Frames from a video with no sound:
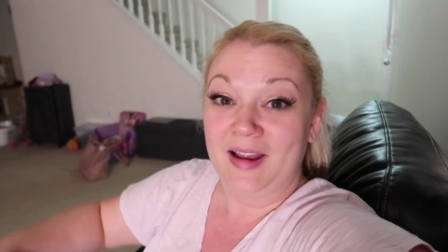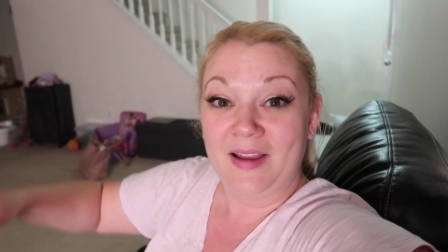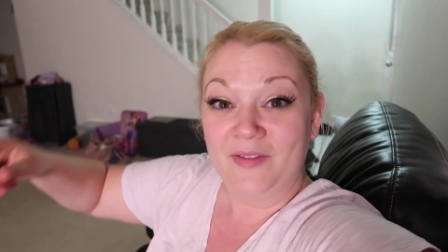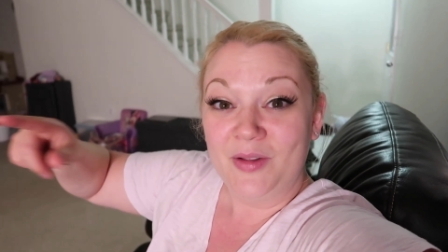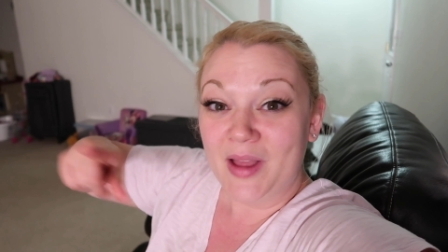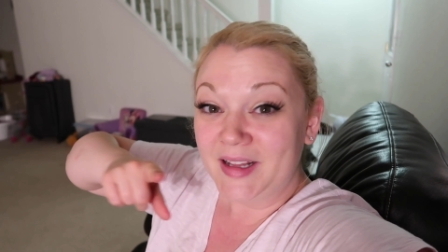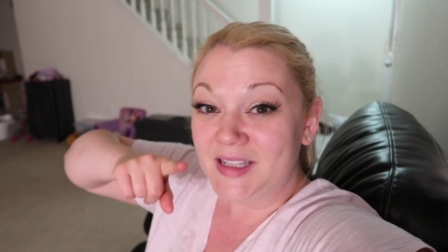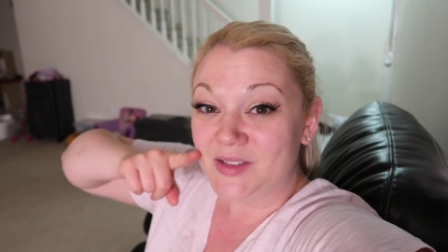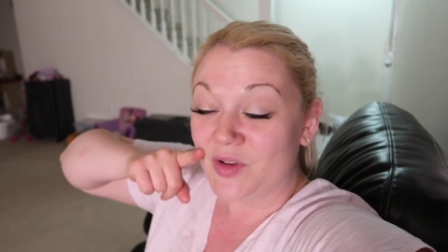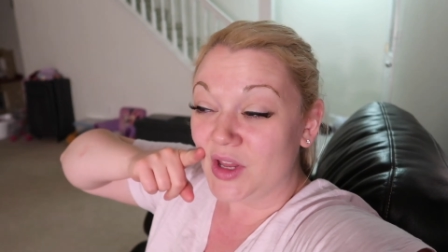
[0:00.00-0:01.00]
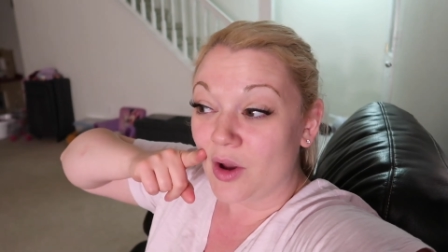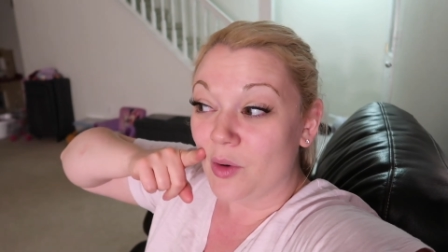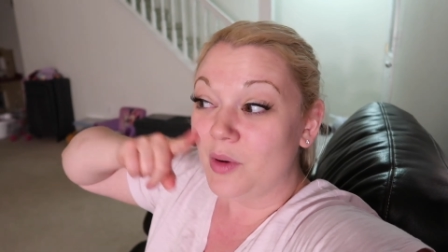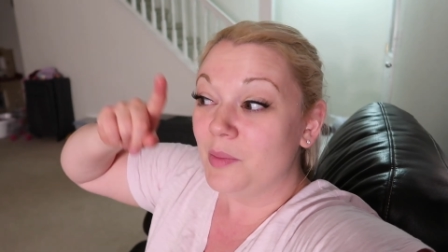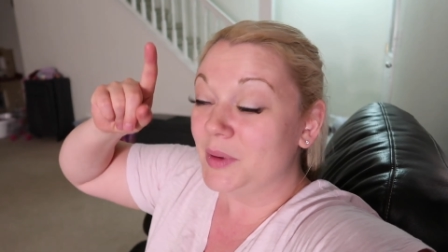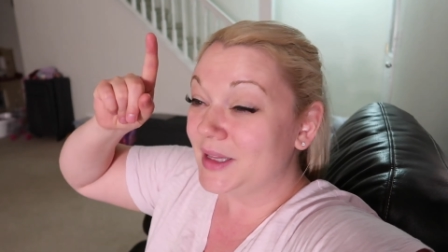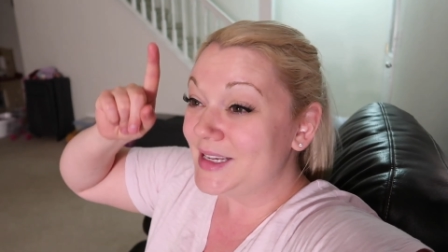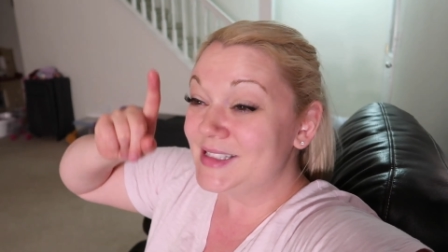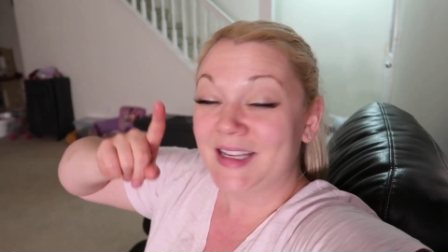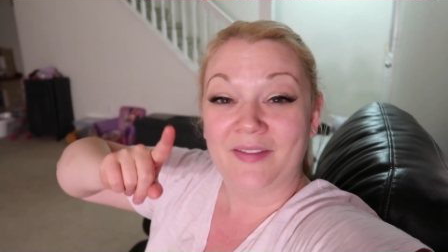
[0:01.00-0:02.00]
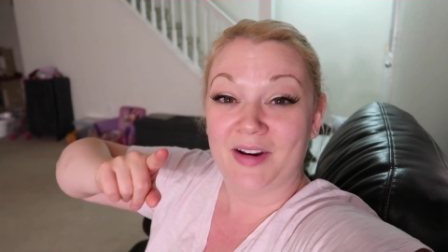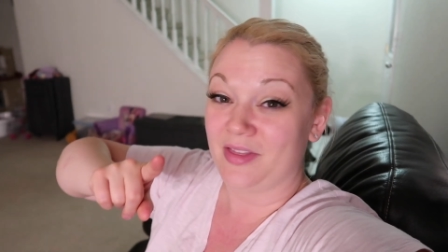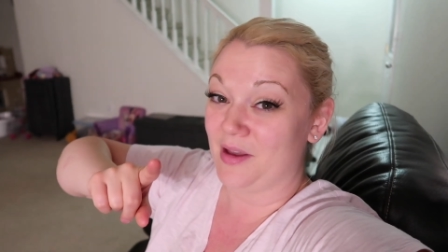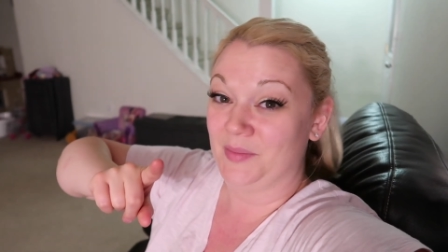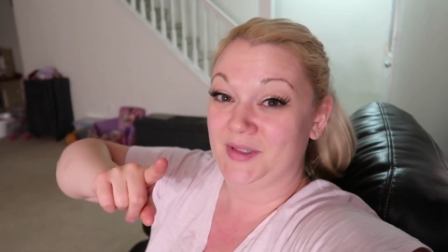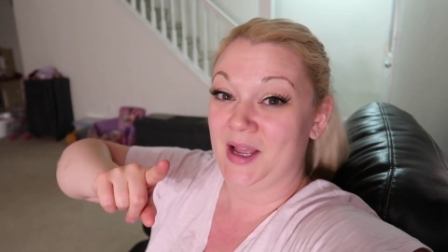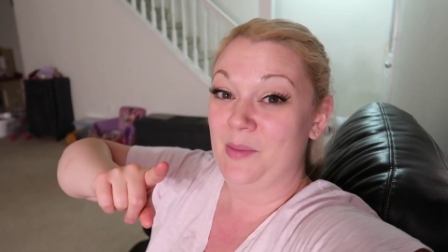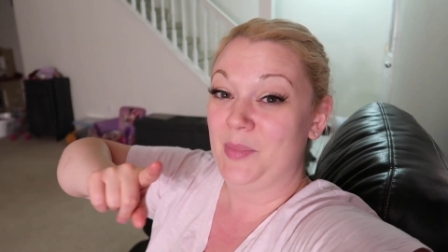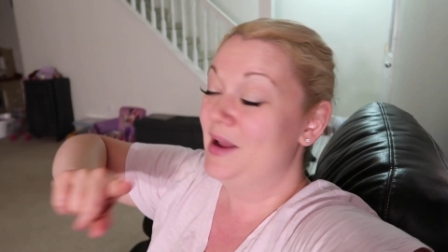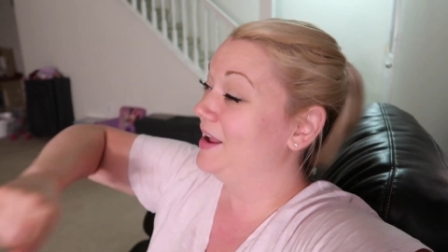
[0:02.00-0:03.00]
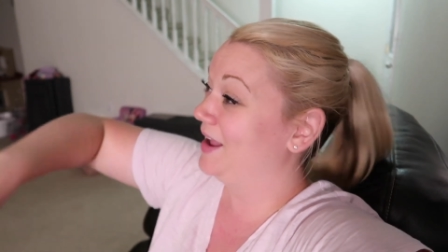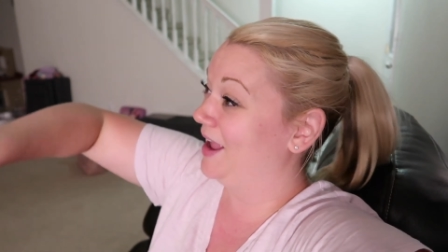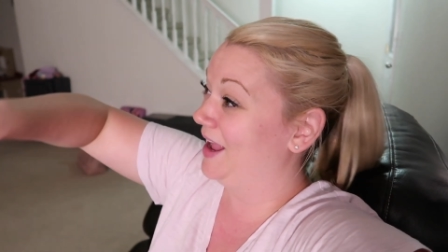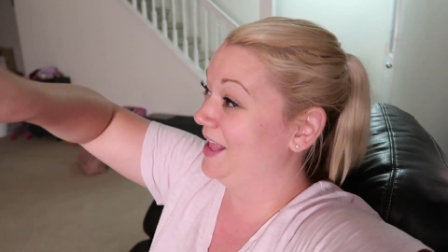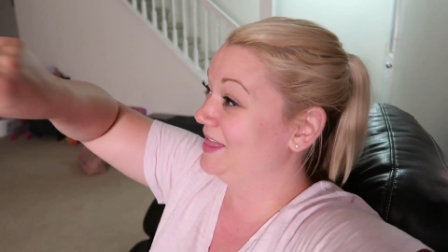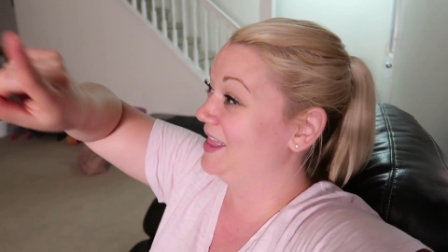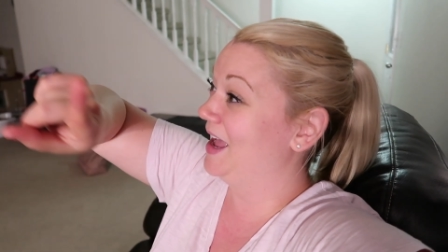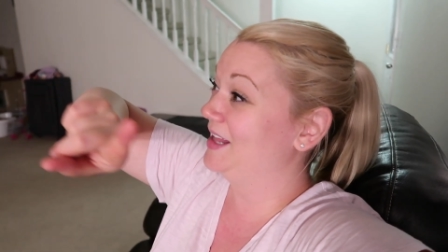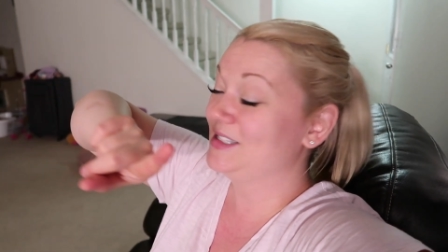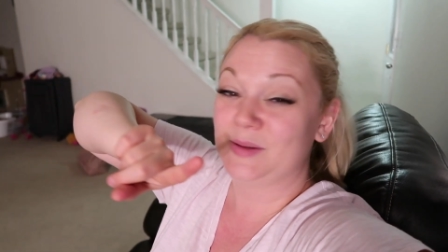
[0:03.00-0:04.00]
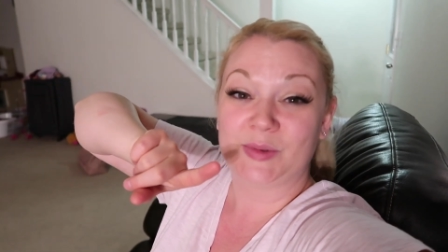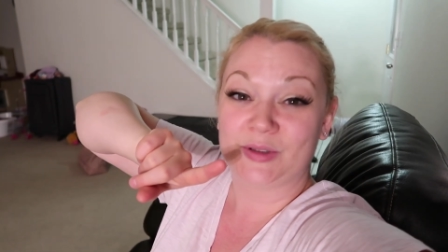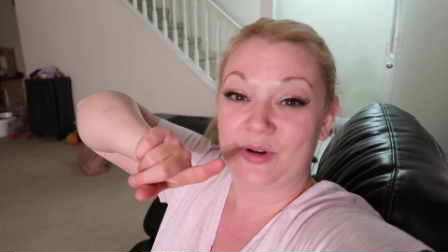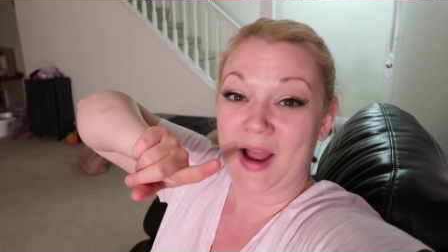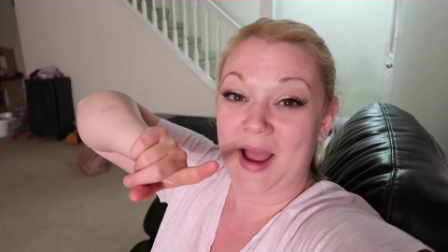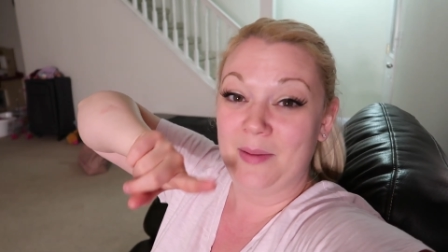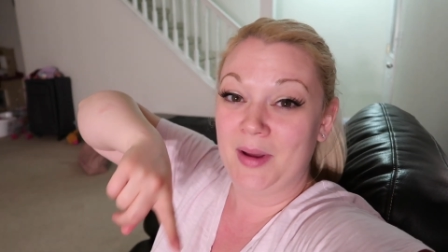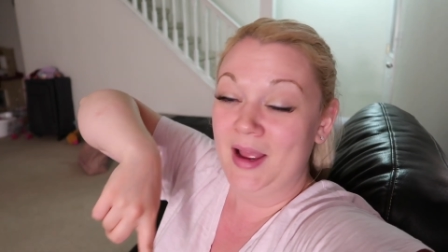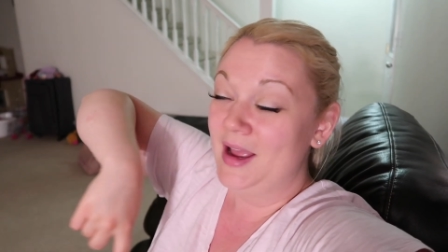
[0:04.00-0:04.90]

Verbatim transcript: If you like this video, please give it a thumbs up, hit that subscribe,